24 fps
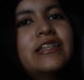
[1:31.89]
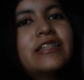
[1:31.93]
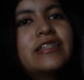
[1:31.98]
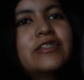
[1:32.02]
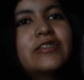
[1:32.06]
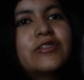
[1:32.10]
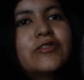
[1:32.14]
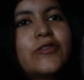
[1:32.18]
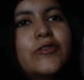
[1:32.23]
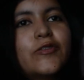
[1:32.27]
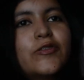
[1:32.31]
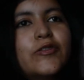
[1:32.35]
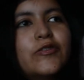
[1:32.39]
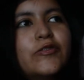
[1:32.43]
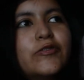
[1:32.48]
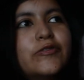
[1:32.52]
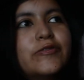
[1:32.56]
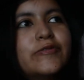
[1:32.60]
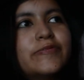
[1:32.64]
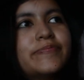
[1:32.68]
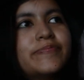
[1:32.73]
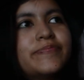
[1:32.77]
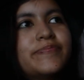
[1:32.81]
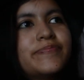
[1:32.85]

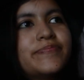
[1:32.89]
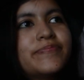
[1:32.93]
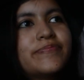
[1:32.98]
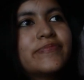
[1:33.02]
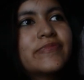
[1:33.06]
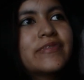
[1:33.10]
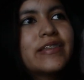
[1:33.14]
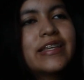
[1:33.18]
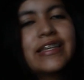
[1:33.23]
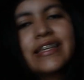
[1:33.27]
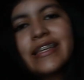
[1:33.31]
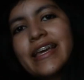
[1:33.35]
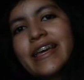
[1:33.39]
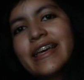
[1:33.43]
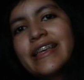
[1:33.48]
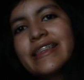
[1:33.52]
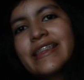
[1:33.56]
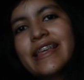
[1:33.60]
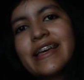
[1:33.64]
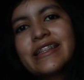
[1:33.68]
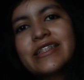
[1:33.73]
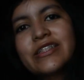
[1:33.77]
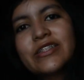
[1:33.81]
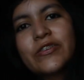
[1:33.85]
So yeah,
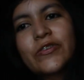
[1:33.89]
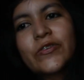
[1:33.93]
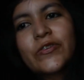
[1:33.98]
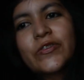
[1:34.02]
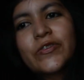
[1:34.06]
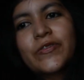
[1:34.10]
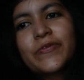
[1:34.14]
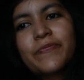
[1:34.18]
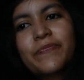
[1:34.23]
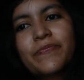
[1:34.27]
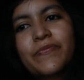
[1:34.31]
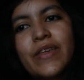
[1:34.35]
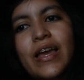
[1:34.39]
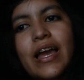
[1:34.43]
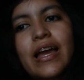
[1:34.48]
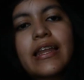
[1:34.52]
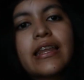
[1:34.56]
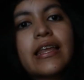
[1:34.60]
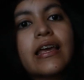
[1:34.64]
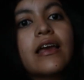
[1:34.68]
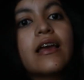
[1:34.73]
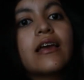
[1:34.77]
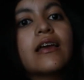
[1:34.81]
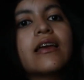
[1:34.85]
that's all.
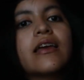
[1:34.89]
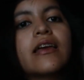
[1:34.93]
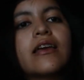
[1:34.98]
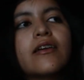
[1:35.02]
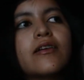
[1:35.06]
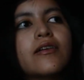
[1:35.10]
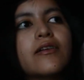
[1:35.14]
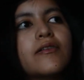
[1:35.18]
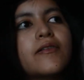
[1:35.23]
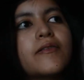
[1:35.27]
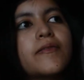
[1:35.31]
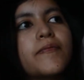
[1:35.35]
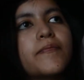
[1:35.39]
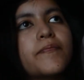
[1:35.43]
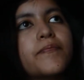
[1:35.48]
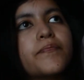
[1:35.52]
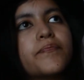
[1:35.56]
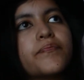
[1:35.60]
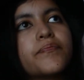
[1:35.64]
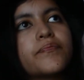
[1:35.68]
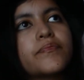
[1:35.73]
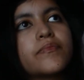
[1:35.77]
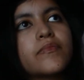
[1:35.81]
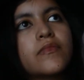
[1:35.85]
And
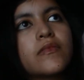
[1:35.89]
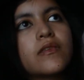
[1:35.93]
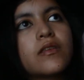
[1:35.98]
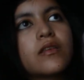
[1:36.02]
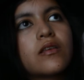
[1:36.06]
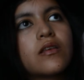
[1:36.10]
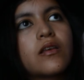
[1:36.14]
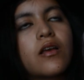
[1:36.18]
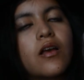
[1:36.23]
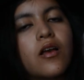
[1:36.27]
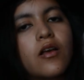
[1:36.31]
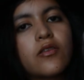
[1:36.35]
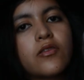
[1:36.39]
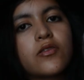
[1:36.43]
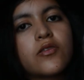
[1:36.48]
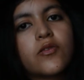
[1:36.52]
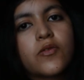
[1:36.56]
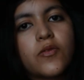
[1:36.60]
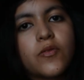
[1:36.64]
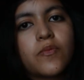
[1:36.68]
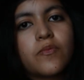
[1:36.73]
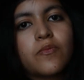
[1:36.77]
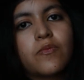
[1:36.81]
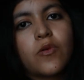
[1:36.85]
um, on
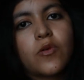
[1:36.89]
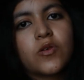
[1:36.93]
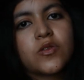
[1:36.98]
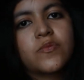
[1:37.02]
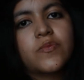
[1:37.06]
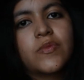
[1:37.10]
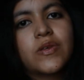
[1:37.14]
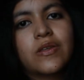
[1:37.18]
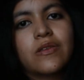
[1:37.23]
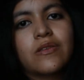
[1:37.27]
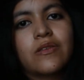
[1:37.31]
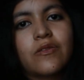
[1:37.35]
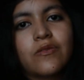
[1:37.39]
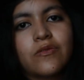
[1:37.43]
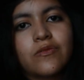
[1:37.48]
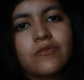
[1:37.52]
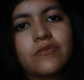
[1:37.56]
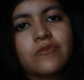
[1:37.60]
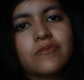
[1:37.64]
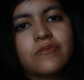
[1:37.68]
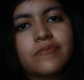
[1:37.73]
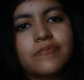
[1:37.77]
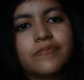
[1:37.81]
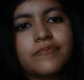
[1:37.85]
the box below,
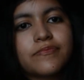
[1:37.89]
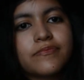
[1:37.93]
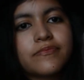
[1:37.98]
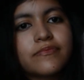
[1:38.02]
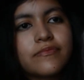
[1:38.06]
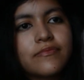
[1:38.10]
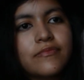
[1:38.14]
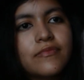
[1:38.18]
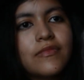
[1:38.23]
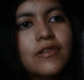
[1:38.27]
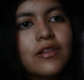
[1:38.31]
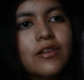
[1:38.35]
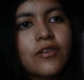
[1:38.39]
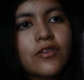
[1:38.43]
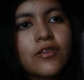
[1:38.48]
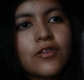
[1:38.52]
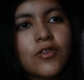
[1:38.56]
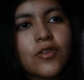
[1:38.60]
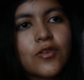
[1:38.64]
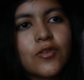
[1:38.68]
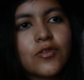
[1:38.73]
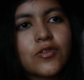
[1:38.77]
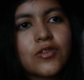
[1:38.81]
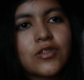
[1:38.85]

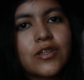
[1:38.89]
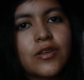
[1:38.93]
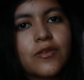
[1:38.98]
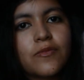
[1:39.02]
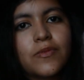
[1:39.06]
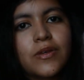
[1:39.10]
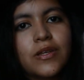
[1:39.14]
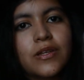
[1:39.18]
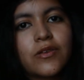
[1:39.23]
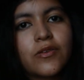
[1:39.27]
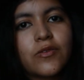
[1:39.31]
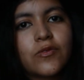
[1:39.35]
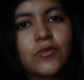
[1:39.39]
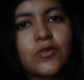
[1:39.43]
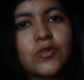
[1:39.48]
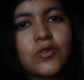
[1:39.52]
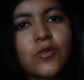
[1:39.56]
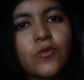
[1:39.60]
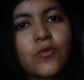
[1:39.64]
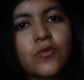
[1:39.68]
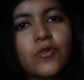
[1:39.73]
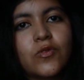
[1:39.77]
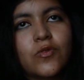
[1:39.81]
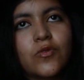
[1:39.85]
there's the video,
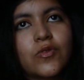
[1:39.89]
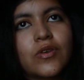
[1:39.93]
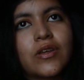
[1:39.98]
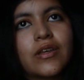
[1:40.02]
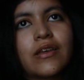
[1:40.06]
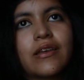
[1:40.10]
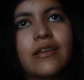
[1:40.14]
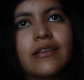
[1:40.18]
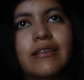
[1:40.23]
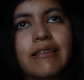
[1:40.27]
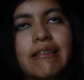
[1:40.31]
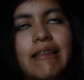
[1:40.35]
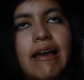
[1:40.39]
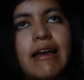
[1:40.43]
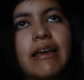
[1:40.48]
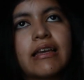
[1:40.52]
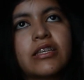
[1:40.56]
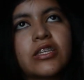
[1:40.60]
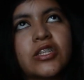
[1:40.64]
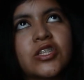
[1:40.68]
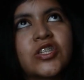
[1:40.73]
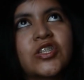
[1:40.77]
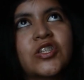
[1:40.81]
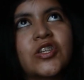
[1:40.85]
so you can
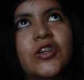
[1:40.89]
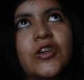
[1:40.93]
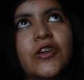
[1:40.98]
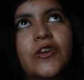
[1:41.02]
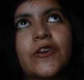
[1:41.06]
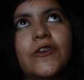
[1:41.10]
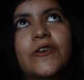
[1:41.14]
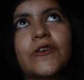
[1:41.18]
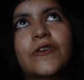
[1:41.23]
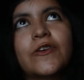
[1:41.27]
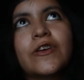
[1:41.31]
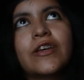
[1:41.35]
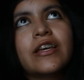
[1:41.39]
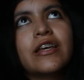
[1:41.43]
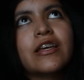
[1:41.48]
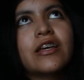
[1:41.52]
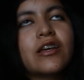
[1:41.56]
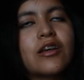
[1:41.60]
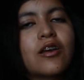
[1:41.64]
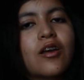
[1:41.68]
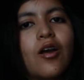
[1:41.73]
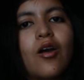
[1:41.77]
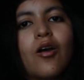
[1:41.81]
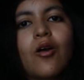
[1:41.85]
like, share,
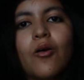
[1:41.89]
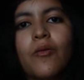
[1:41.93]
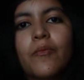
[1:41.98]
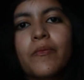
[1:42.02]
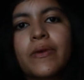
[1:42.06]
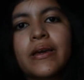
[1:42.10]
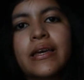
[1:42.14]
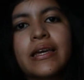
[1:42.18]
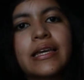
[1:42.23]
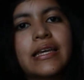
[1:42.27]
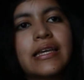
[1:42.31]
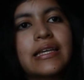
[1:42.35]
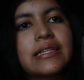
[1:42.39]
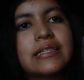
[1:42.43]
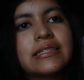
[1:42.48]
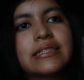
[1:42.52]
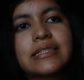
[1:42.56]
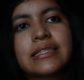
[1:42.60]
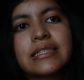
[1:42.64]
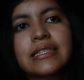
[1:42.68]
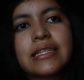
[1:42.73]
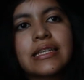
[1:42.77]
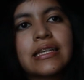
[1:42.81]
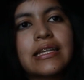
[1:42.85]

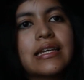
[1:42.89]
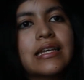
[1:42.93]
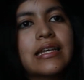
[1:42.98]
comment,